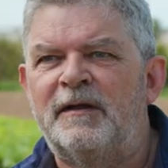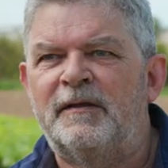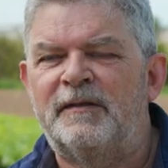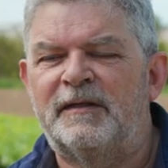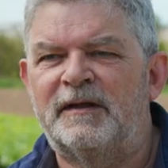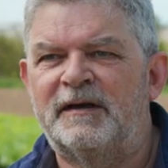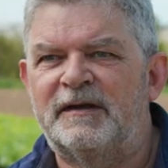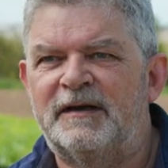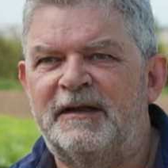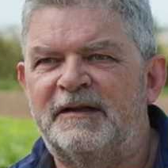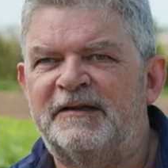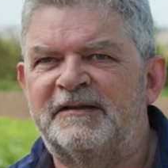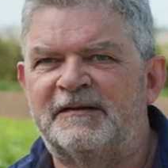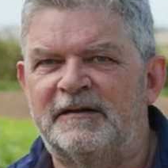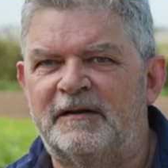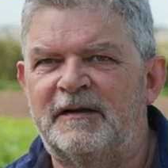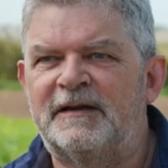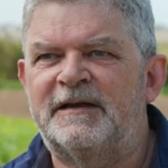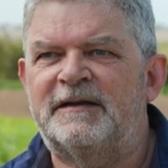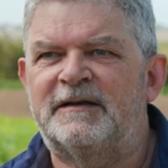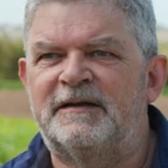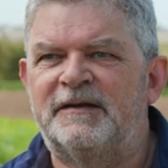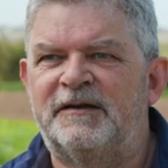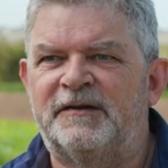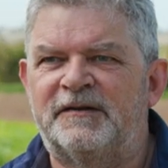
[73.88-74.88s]
the less
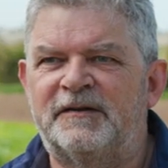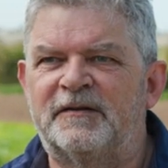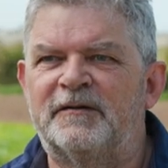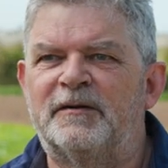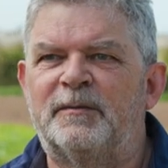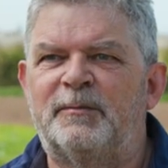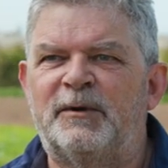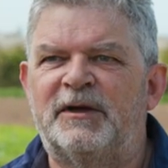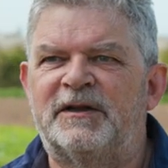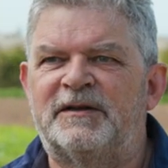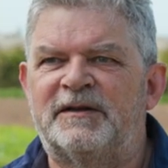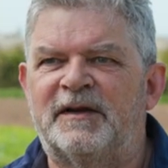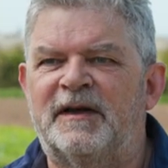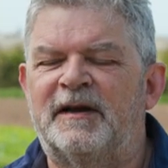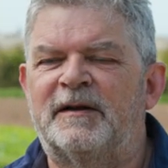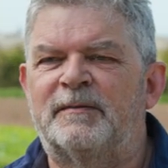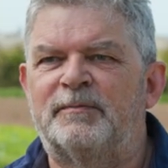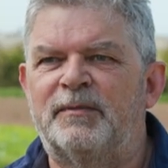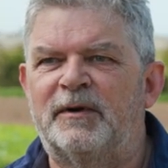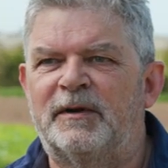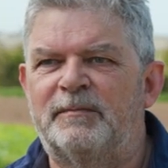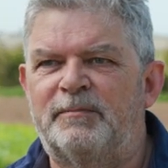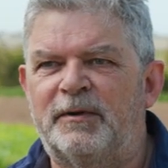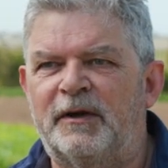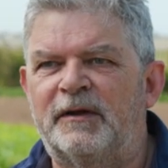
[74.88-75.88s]
likely it's going to be attacked
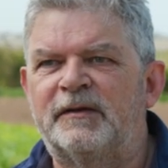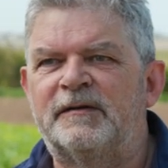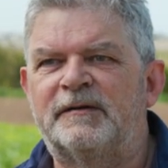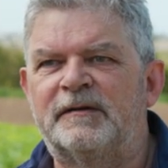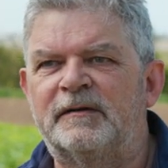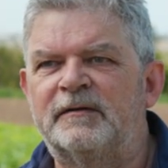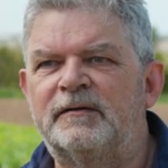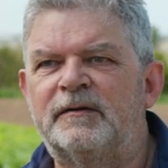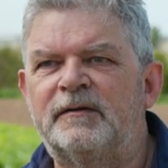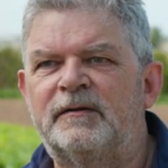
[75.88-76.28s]
by pests and